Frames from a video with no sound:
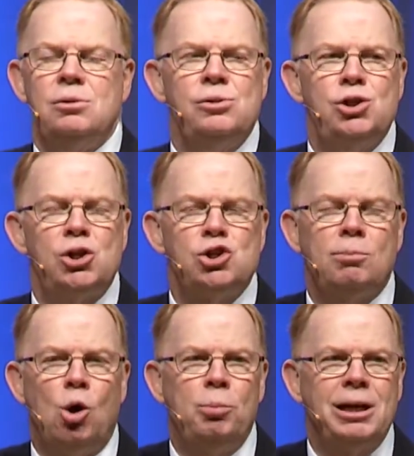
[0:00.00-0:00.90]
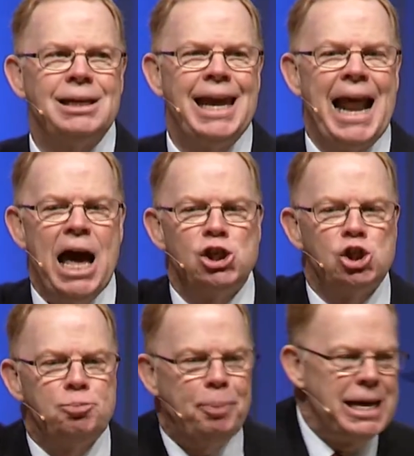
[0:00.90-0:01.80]
Just a moment, can I
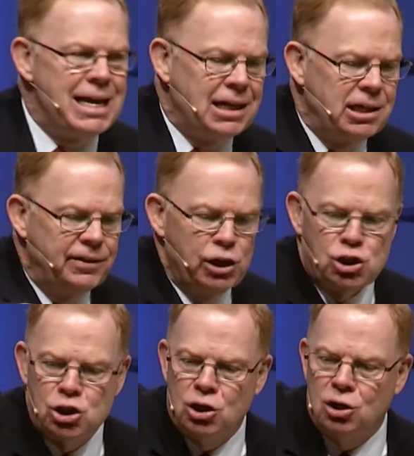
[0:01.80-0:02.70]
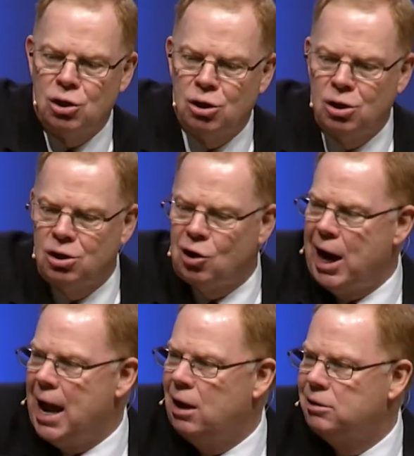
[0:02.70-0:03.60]
speak to this
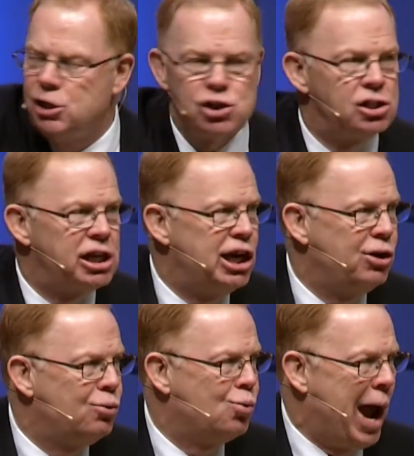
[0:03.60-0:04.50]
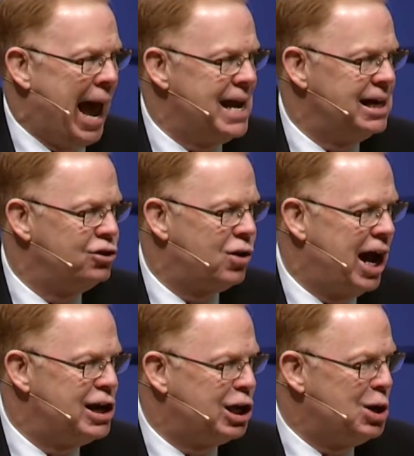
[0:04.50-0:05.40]
crowd that's in riot and
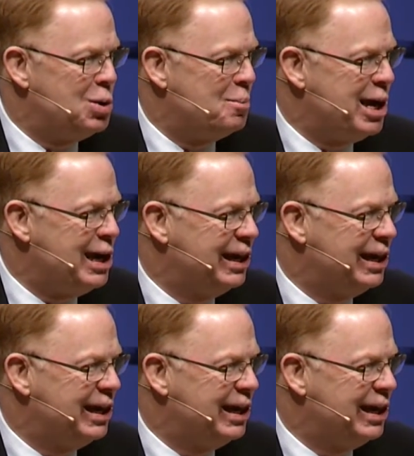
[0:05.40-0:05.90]
trying to kill me?